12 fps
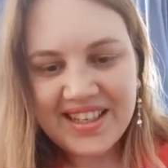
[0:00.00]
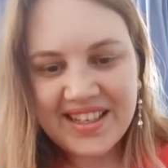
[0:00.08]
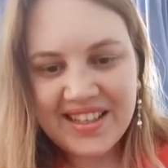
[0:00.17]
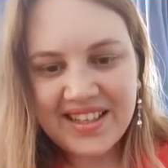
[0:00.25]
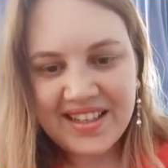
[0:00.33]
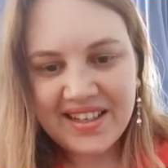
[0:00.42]

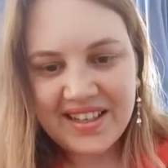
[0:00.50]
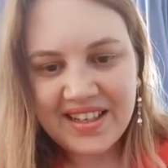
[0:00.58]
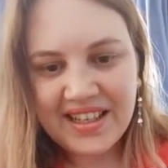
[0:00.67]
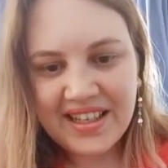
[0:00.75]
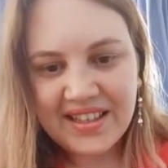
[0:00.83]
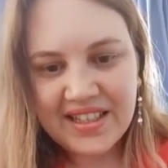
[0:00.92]

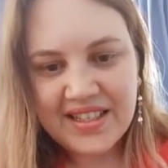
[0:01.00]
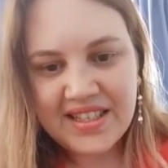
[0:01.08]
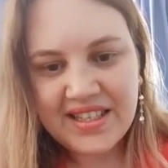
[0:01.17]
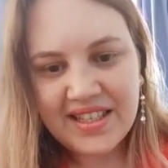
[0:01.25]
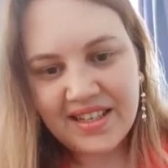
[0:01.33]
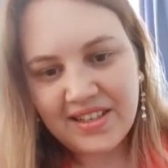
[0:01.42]
It is
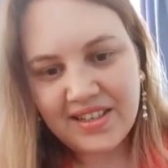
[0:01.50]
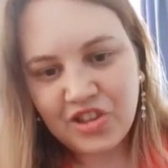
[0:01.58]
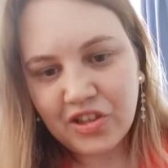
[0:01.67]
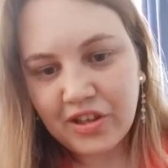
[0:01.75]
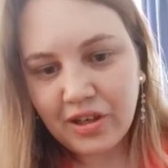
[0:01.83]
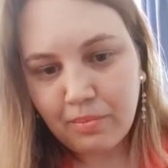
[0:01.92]
the
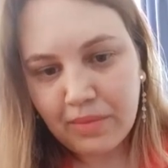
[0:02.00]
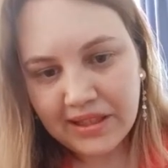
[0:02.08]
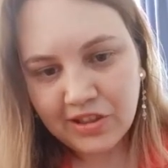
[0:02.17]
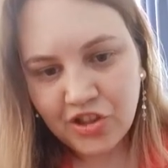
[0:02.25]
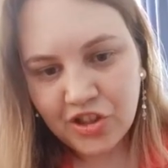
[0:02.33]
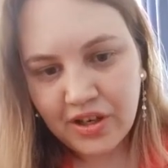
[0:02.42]
General
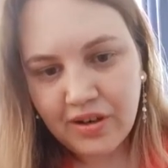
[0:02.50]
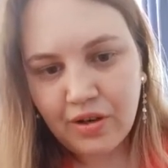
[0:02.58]
Manager